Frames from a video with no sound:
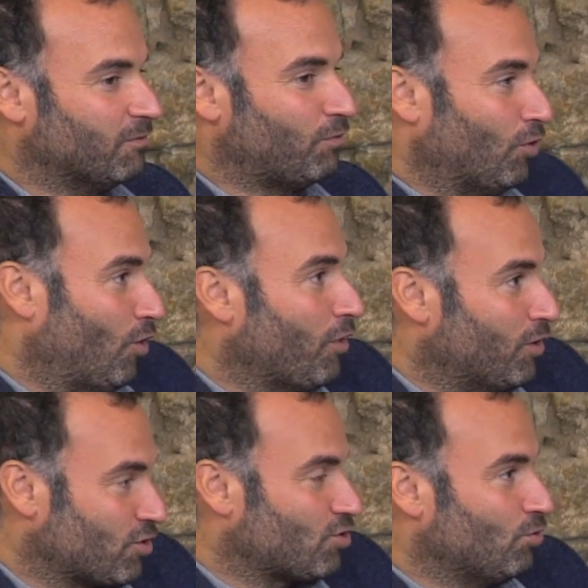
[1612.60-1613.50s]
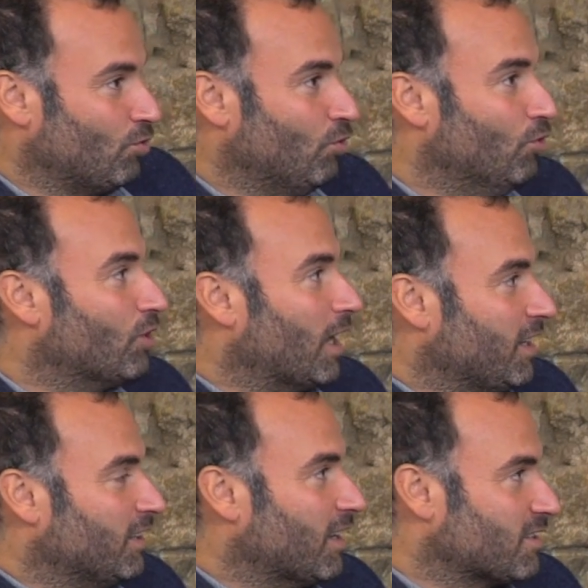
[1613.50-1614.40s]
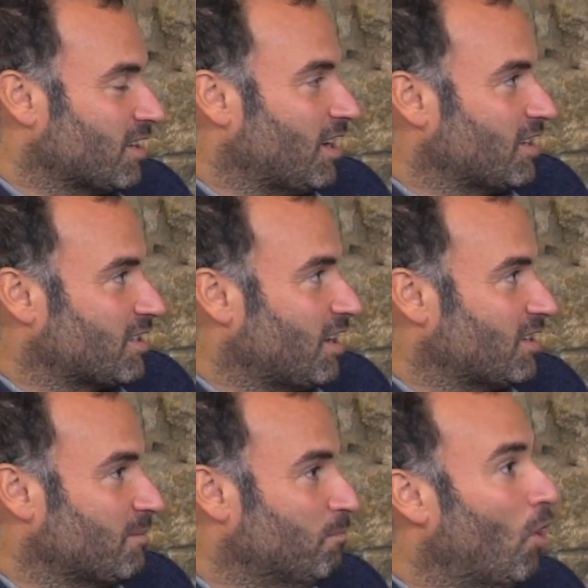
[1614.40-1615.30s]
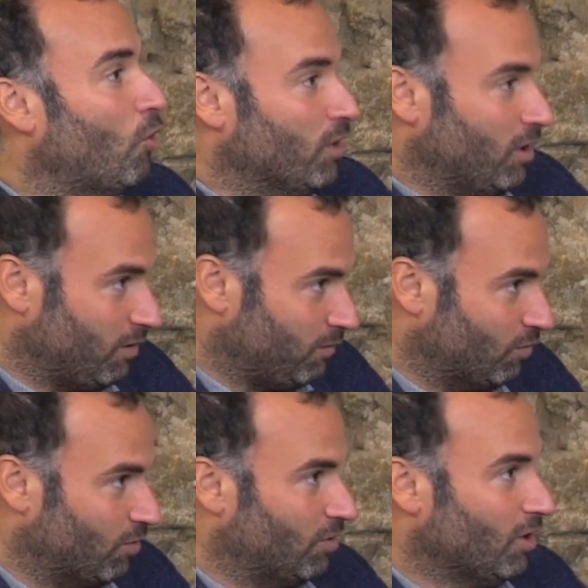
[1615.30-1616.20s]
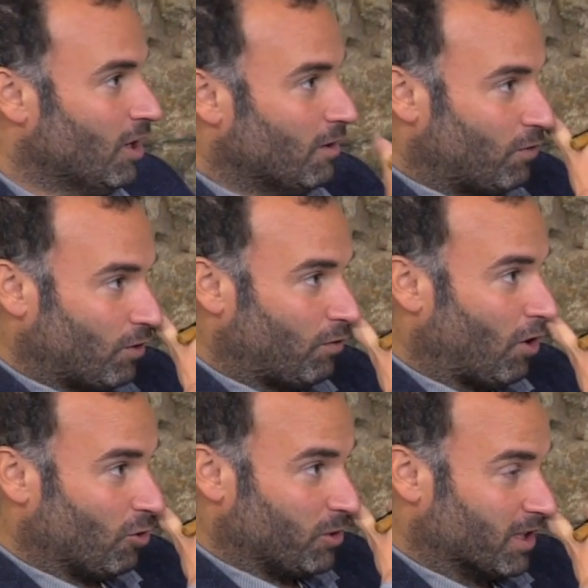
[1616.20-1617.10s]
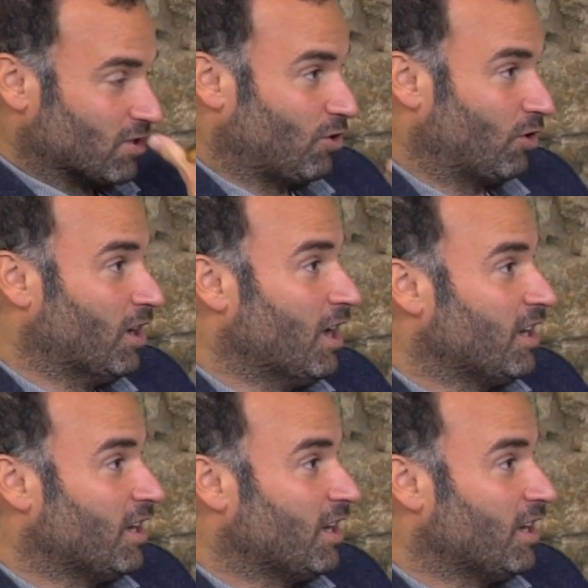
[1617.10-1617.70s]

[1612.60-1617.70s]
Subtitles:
for others to look at it as a model for following and so on?